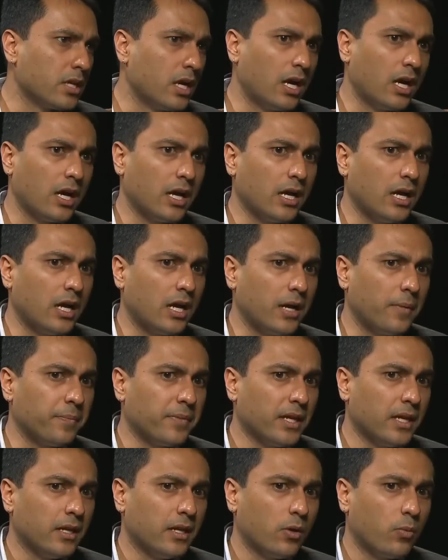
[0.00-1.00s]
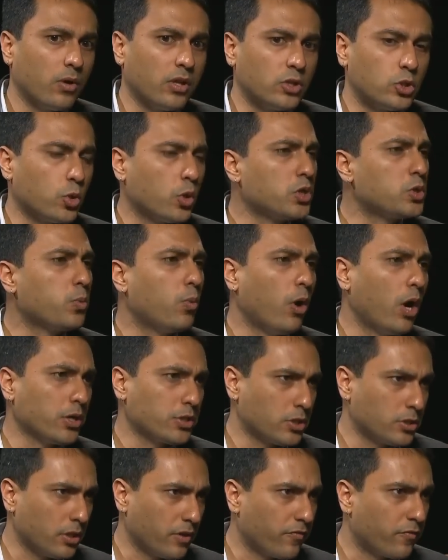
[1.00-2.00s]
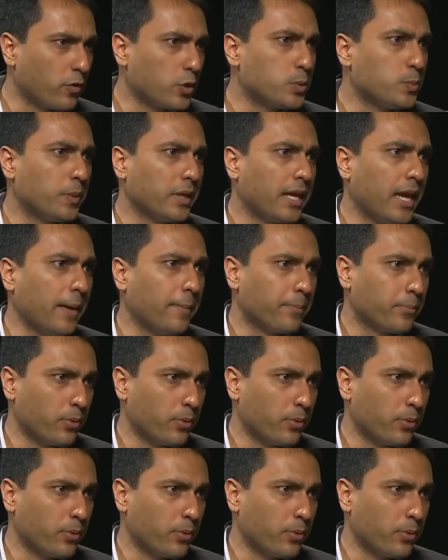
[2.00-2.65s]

Uh, um, when George Washington first became